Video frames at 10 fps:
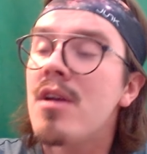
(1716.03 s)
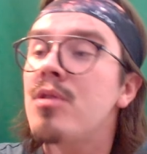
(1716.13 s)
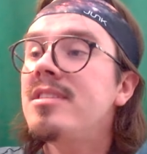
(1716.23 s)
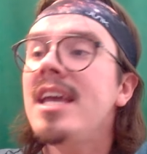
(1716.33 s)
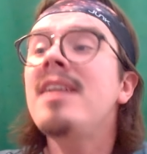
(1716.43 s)

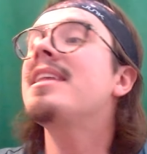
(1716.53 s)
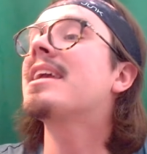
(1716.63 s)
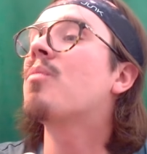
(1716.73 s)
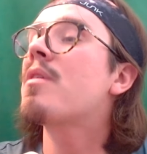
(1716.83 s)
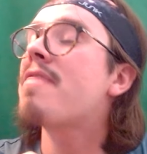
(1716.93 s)
They're
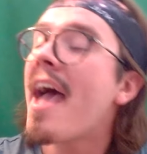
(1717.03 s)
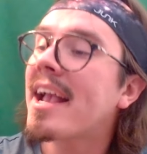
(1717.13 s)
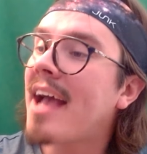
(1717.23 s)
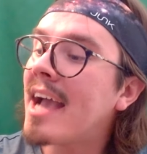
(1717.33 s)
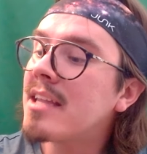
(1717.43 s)
dealing with
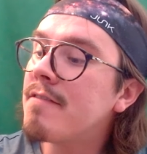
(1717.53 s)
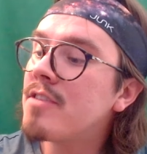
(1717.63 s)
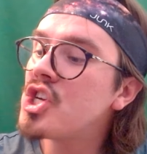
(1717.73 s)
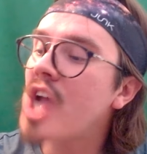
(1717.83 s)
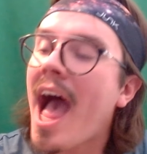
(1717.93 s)
that kind
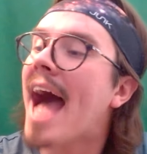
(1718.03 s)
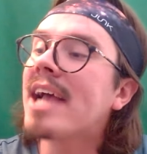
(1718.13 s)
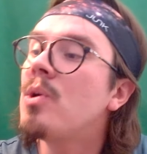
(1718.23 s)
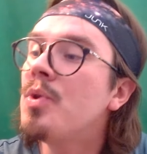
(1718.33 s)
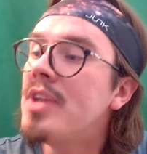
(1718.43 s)
of
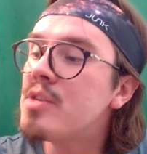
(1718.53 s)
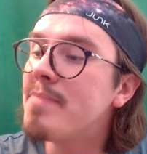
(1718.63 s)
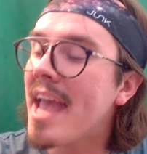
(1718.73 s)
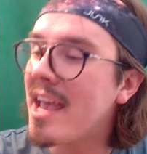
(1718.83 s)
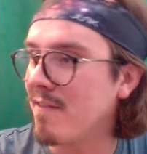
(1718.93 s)

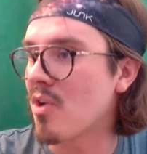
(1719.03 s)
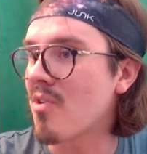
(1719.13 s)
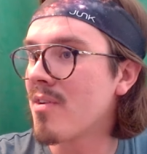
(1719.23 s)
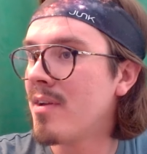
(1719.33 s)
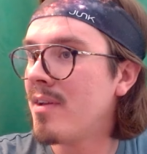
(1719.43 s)
childish
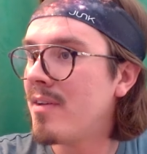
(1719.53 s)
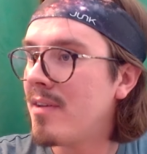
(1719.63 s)
behavior.